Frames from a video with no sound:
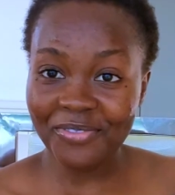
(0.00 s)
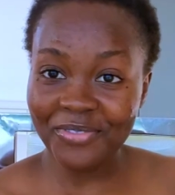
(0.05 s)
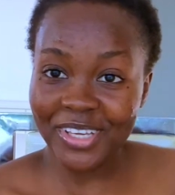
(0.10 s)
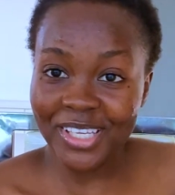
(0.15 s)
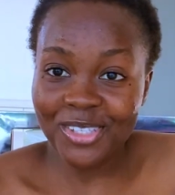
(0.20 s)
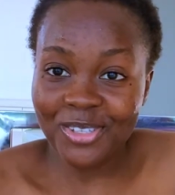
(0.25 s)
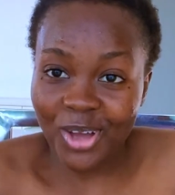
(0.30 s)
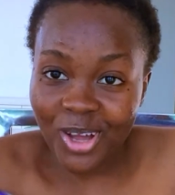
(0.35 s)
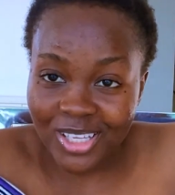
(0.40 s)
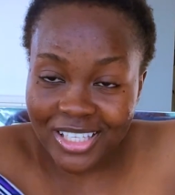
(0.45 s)

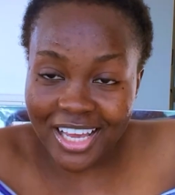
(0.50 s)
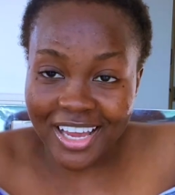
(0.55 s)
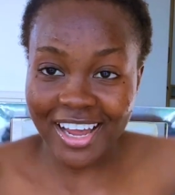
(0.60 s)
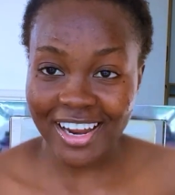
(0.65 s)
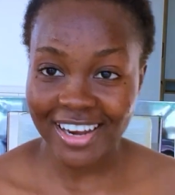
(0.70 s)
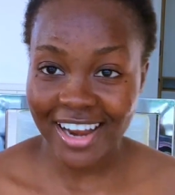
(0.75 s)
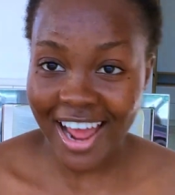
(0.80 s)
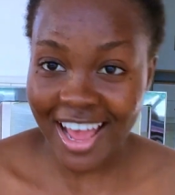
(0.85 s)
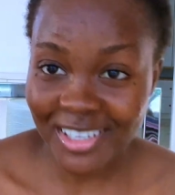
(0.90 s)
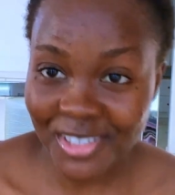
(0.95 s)
video that you're
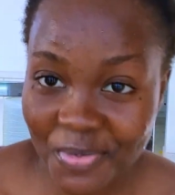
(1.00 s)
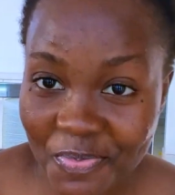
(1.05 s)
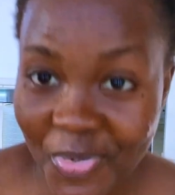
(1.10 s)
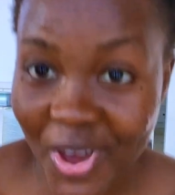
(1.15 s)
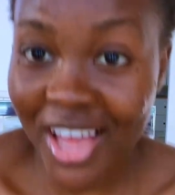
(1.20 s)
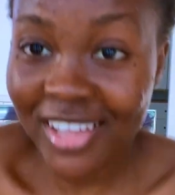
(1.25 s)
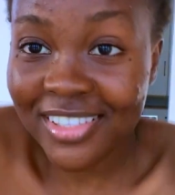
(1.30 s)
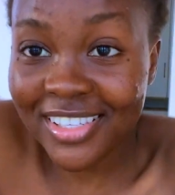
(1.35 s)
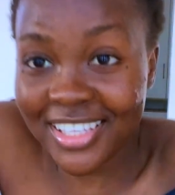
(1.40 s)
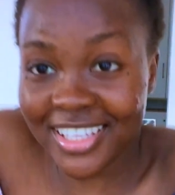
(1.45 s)
not
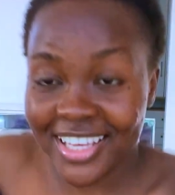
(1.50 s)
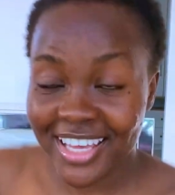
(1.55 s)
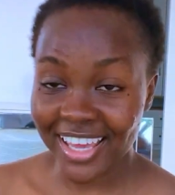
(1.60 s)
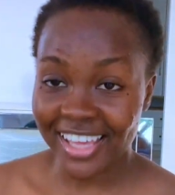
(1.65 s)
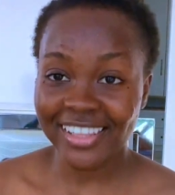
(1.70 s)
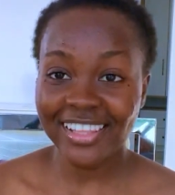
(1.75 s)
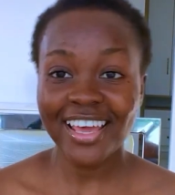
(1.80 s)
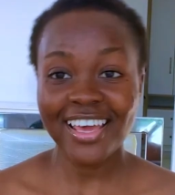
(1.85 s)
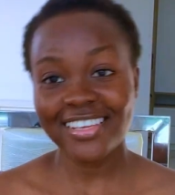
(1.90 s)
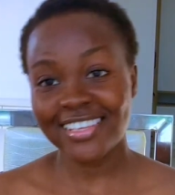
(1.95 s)
expecting.
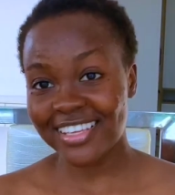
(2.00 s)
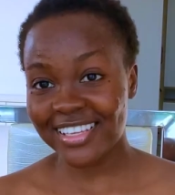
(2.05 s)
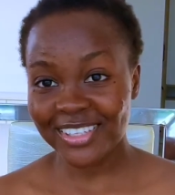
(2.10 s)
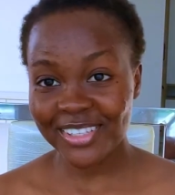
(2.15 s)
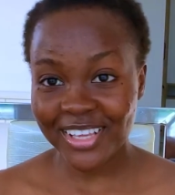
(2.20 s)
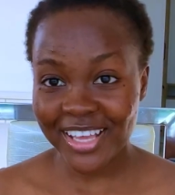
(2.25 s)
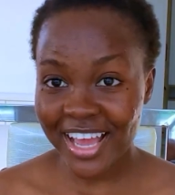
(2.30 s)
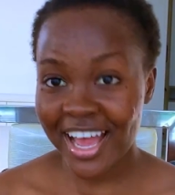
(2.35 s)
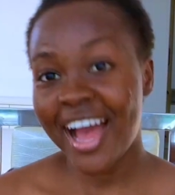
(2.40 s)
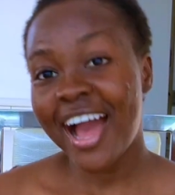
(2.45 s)
This
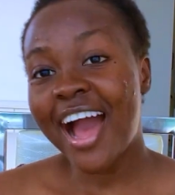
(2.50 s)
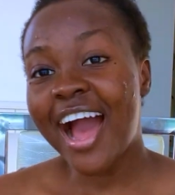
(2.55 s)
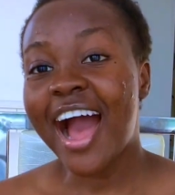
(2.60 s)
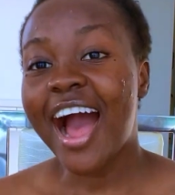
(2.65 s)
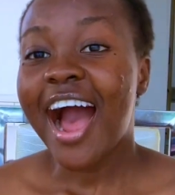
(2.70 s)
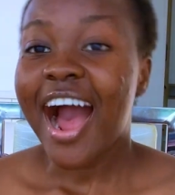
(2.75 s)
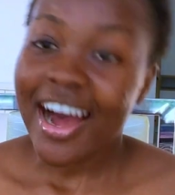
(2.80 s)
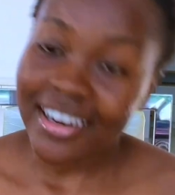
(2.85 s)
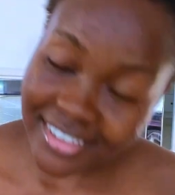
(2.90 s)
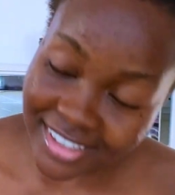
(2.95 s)
is
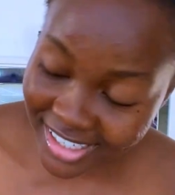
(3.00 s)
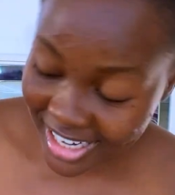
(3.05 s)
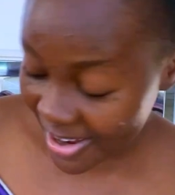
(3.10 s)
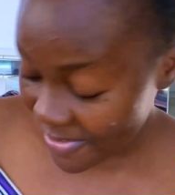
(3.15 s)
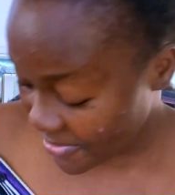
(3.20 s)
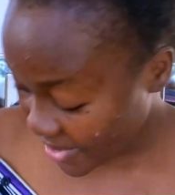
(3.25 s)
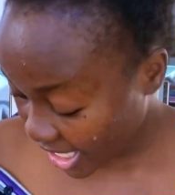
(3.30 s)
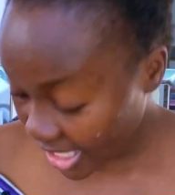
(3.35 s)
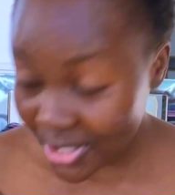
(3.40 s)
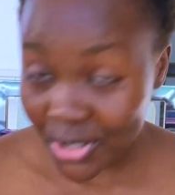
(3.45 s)
another
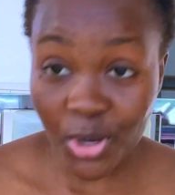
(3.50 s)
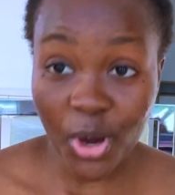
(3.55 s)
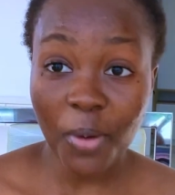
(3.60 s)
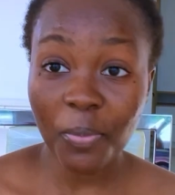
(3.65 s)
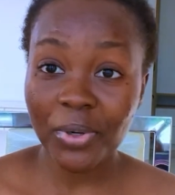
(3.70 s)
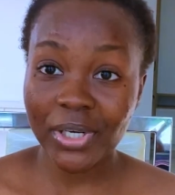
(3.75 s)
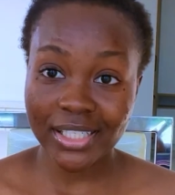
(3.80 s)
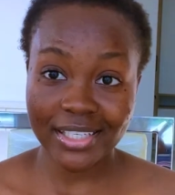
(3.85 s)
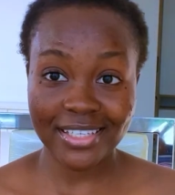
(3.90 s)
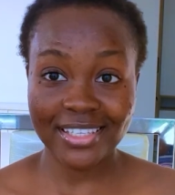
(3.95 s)
video,
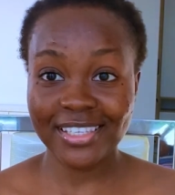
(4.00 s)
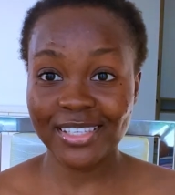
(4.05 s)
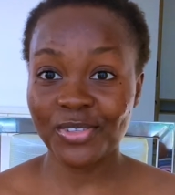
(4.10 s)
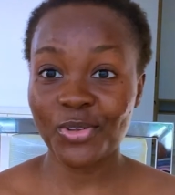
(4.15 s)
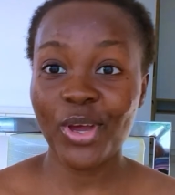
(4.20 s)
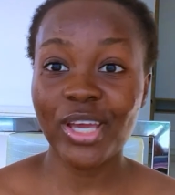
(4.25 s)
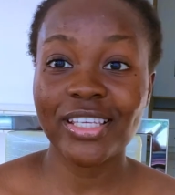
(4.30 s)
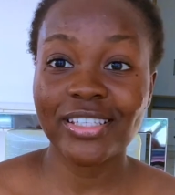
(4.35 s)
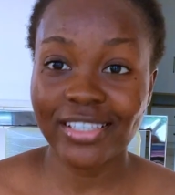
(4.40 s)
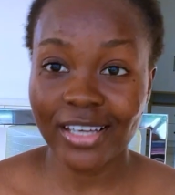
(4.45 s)
but this is
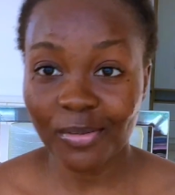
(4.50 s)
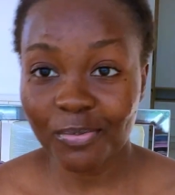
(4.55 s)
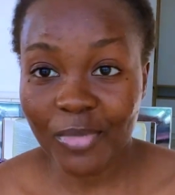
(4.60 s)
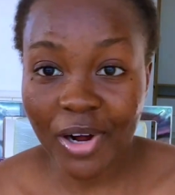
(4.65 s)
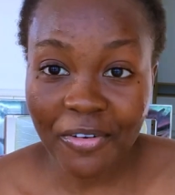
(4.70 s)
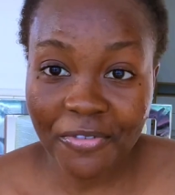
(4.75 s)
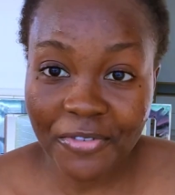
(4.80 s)
not a Japa